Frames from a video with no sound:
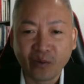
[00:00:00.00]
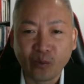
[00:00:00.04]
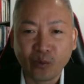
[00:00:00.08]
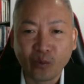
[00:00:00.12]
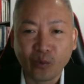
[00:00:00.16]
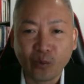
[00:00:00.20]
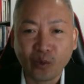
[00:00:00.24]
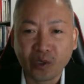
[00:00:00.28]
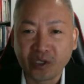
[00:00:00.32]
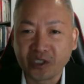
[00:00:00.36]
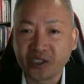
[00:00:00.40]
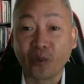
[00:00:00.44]

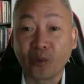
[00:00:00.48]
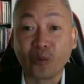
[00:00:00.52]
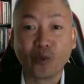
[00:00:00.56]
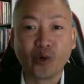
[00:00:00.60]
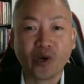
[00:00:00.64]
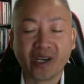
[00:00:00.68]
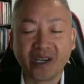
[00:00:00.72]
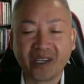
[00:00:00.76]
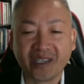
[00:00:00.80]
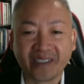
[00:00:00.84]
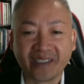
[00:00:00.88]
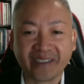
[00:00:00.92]
was somewhere
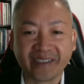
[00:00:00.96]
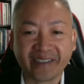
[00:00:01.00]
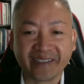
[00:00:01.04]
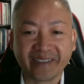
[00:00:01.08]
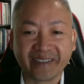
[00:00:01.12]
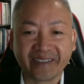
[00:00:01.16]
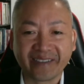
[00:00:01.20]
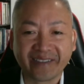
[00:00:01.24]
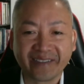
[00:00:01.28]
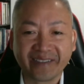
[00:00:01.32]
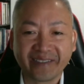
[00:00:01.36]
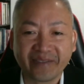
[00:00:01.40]
else.
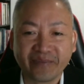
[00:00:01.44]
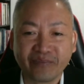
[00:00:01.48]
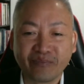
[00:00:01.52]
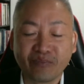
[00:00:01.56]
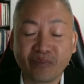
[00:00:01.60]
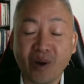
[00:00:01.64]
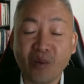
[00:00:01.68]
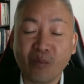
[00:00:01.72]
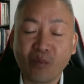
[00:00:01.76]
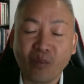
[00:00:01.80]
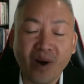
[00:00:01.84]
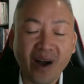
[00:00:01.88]

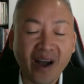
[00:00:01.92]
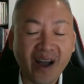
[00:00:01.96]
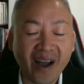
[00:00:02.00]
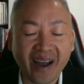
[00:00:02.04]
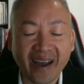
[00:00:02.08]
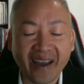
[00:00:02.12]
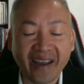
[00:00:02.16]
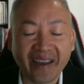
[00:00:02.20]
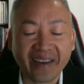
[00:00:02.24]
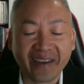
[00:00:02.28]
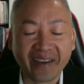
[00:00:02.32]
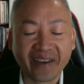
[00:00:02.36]
My
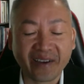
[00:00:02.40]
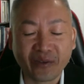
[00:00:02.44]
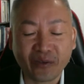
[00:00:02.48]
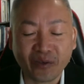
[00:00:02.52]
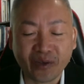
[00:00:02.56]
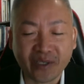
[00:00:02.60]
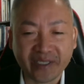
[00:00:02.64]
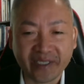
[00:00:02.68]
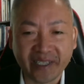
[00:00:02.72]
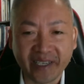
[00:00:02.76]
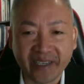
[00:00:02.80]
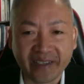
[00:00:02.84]
mind
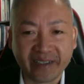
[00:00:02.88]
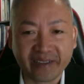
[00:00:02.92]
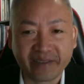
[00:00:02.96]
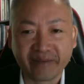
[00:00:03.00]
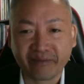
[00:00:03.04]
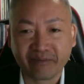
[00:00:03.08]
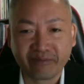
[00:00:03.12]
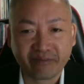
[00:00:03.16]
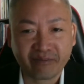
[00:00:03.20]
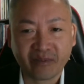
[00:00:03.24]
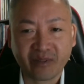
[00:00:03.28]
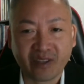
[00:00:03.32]
was in
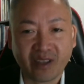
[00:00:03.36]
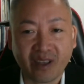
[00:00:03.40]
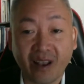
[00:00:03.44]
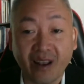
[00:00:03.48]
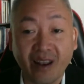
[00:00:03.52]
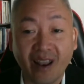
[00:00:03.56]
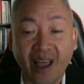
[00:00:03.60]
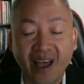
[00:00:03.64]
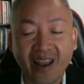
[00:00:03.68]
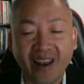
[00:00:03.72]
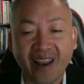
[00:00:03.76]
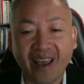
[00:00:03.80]

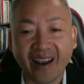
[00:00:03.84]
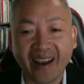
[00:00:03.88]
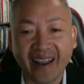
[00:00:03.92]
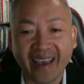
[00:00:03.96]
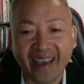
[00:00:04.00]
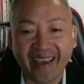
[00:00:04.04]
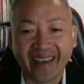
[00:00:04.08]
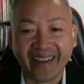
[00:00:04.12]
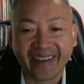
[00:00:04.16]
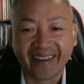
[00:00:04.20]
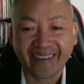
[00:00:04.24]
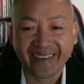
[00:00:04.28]
La La
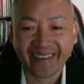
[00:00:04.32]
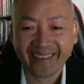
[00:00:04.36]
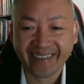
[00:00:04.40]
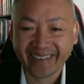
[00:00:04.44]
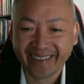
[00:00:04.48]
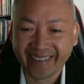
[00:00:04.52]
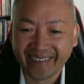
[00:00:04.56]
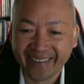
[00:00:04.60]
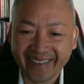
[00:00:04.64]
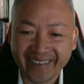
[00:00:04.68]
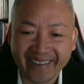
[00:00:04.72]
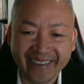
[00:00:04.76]
Land.
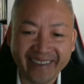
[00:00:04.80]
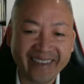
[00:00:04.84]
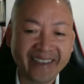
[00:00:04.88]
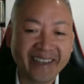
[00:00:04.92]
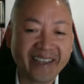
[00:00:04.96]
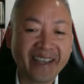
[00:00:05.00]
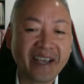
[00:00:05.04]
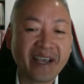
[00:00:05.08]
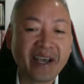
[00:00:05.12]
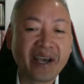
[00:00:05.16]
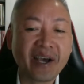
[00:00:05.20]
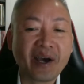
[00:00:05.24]

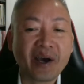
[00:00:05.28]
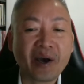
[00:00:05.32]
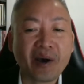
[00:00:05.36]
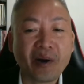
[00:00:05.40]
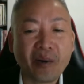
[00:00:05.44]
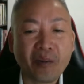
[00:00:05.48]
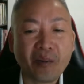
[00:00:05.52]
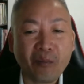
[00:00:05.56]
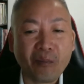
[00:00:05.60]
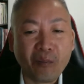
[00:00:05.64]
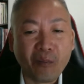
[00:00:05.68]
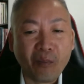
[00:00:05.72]

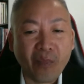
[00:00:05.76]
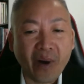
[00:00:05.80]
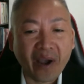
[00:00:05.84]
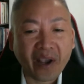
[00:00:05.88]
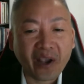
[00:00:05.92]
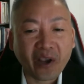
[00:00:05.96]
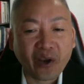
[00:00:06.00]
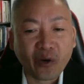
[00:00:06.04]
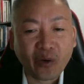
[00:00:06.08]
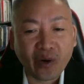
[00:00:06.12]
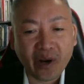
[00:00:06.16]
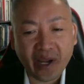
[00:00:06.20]
My
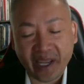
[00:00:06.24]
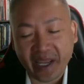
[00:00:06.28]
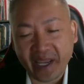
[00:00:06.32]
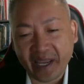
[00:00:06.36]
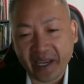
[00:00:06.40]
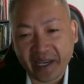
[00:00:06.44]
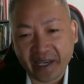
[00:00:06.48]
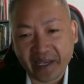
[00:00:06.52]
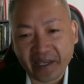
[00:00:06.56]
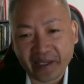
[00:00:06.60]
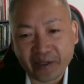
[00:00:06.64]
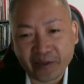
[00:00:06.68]

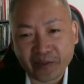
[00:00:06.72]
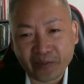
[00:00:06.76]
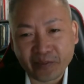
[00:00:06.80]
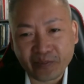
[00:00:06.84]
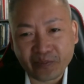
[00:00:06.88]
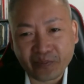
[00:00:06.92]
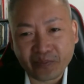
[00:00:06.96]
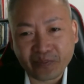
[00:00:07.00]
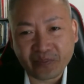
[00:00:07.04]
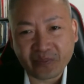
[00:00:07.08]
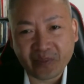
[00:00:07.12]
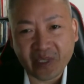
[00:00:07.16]
grade
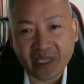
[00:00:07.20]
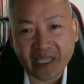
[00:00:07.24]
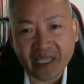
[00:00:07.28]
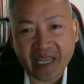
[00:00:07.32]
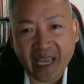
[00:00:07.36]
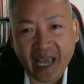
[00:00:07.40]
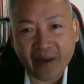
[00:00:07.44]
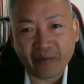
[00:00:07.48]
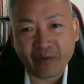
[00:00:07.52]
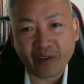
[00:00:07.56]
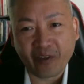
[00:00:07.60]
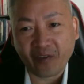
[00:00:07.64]
did
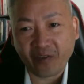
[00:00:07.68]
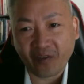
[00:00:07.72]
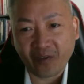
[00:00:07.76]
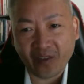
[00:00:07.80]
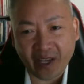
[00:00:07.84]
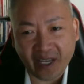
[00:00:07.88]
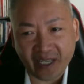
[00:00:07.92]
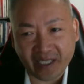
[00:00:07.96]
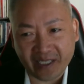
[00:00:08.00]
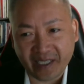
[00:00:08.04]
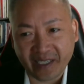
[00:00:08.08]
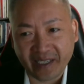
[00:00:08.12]
not
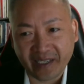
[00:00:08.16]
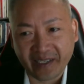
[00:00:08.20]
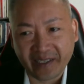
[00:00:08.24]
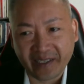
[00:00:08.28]
reflect